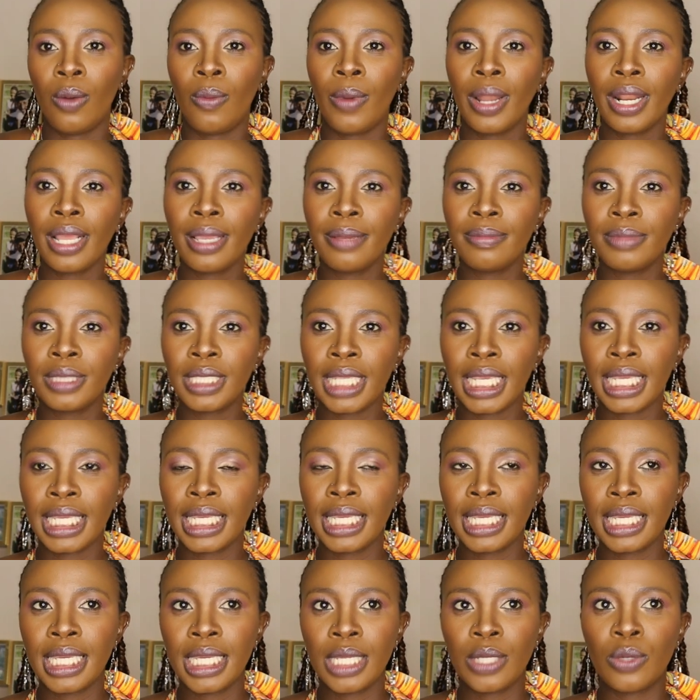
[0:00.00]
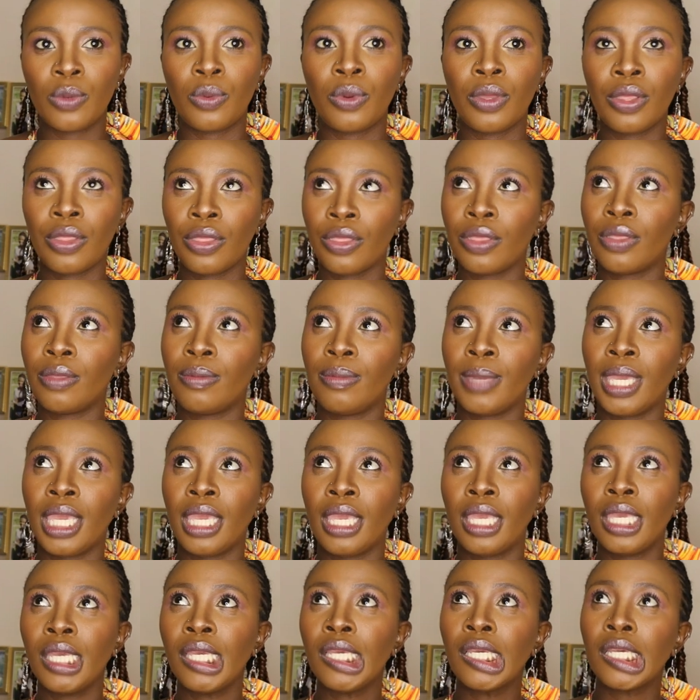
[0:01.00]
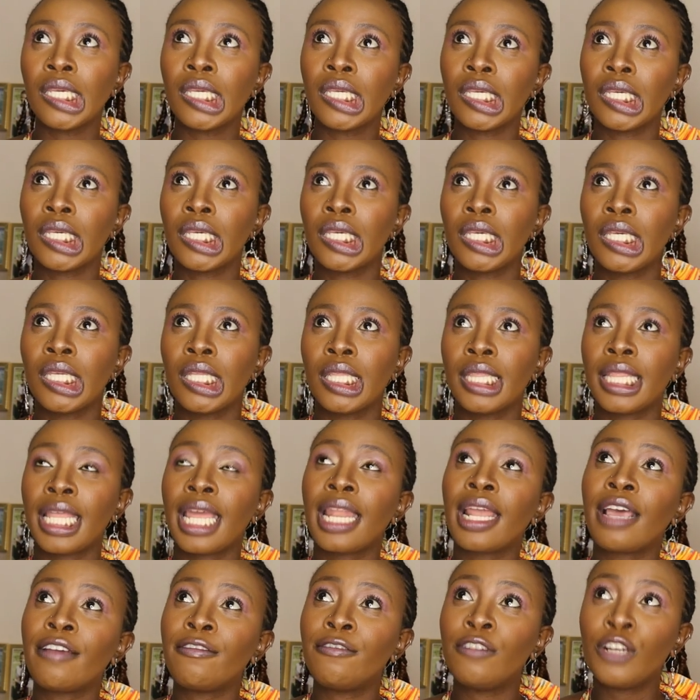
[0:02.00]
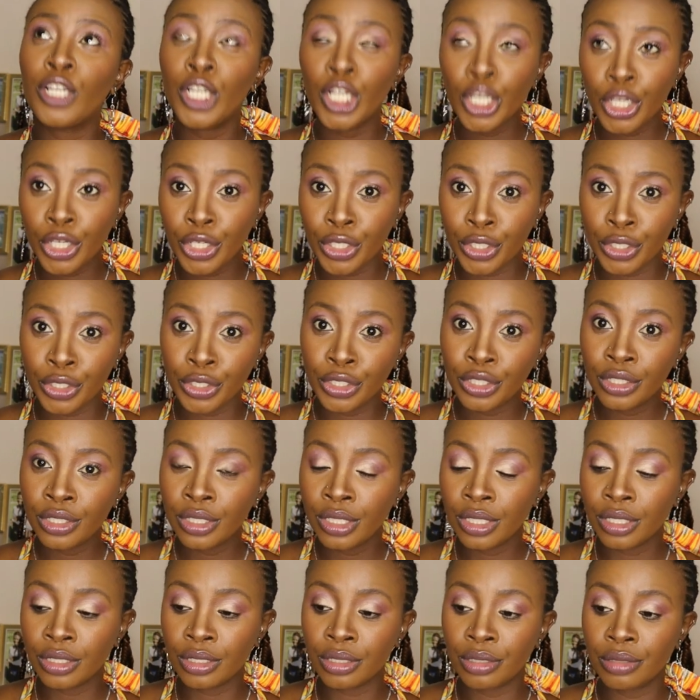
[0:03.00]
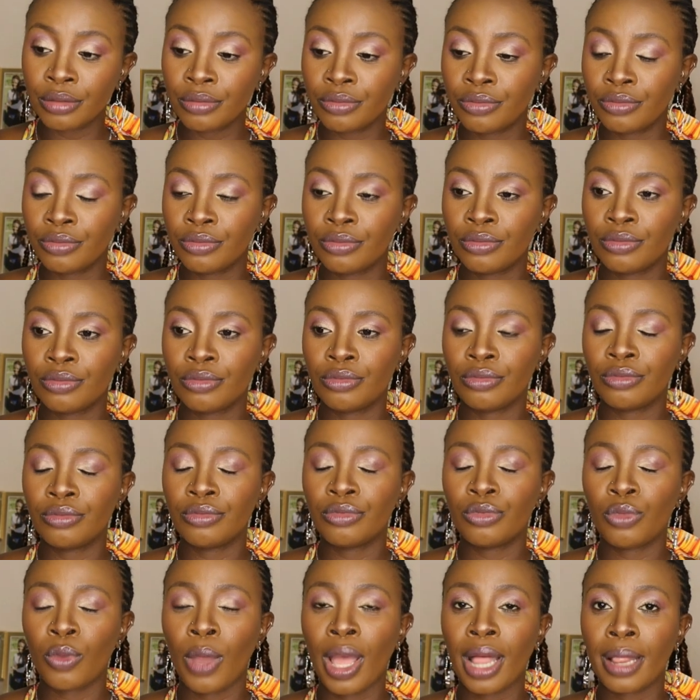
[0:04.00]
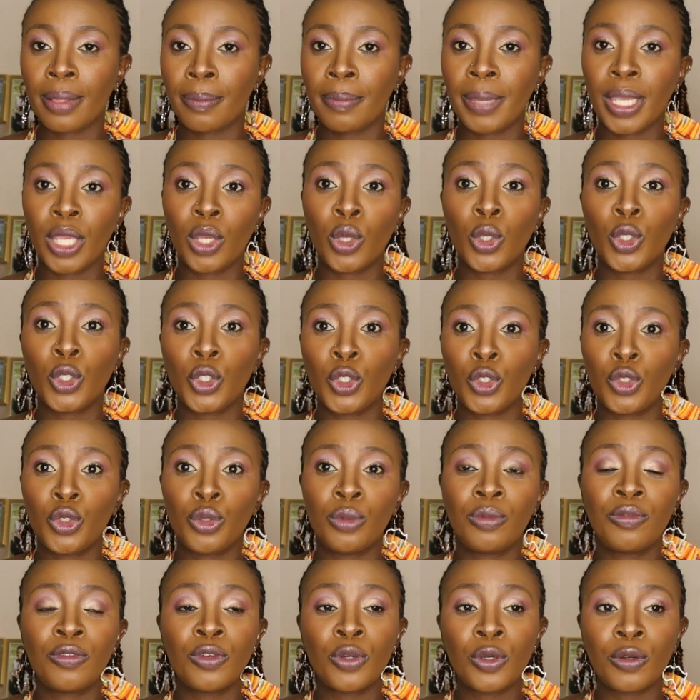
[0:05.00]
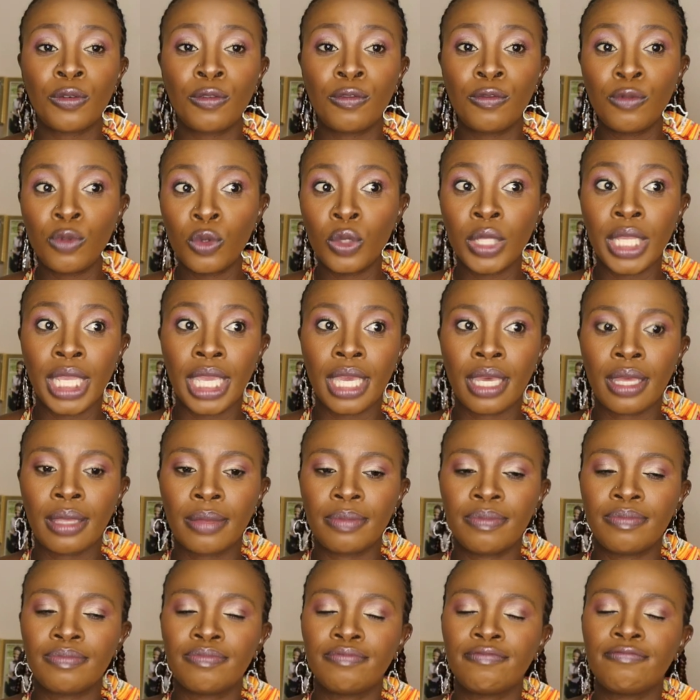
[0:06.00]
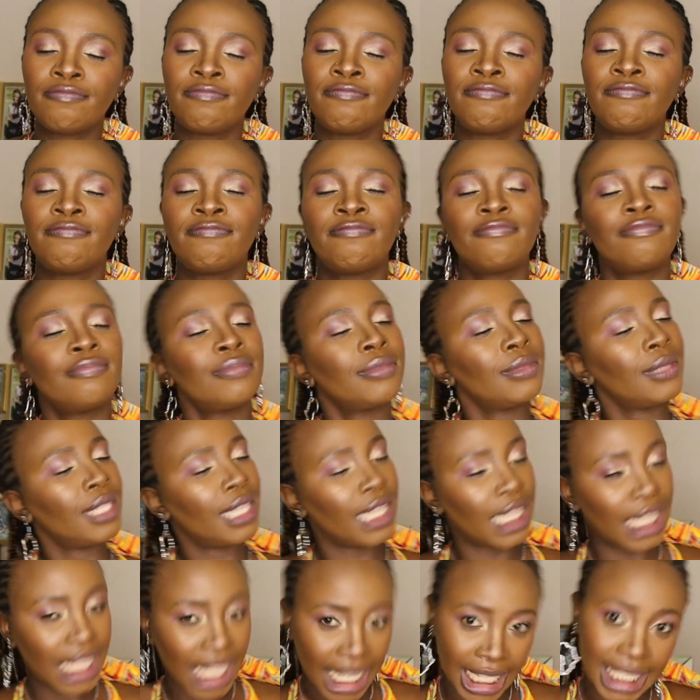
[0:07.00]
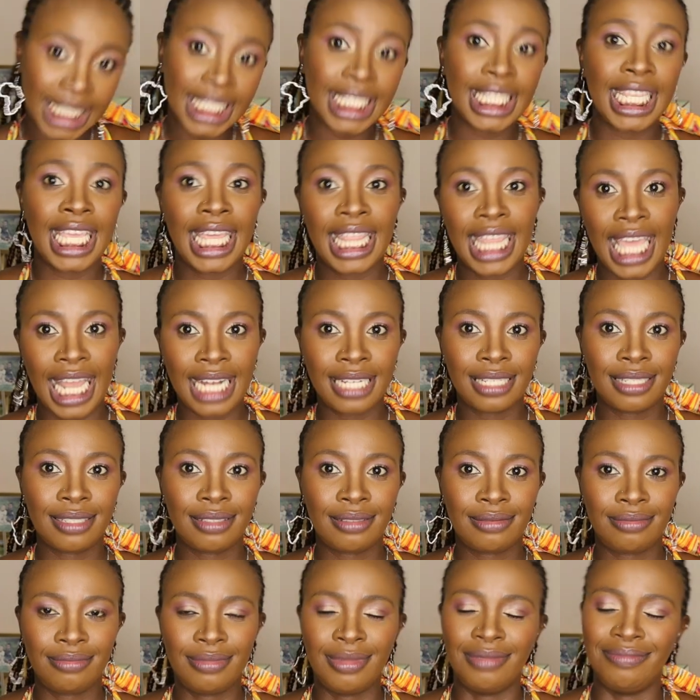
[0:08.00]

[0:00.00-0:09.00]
I'm taking with me that I've learned while being on YouTube for a full year, let's say that.